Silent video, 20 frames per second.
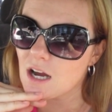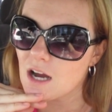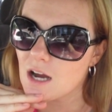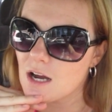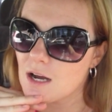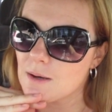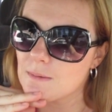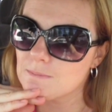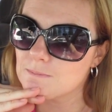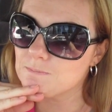
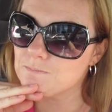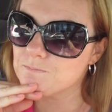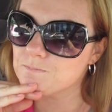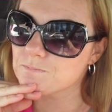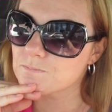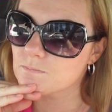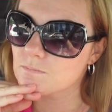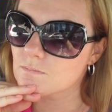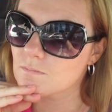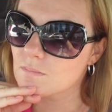um
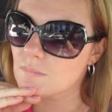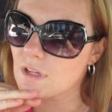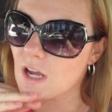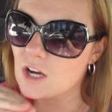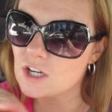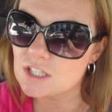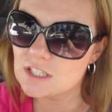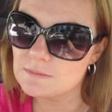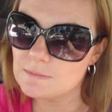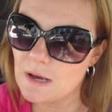
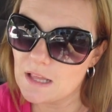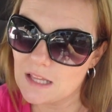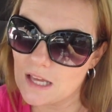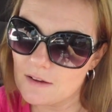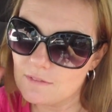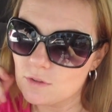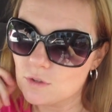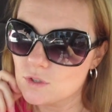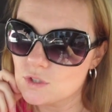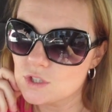or did my
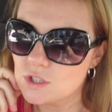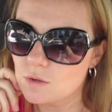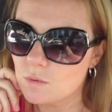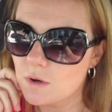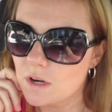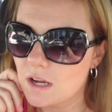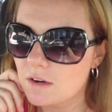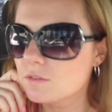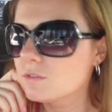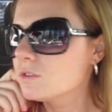levels or
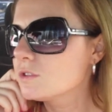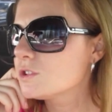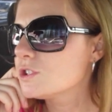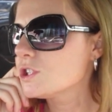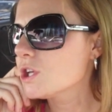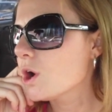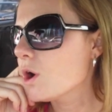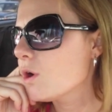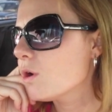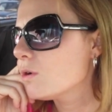whatever
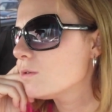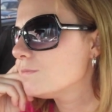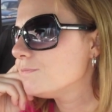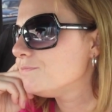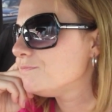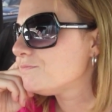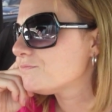so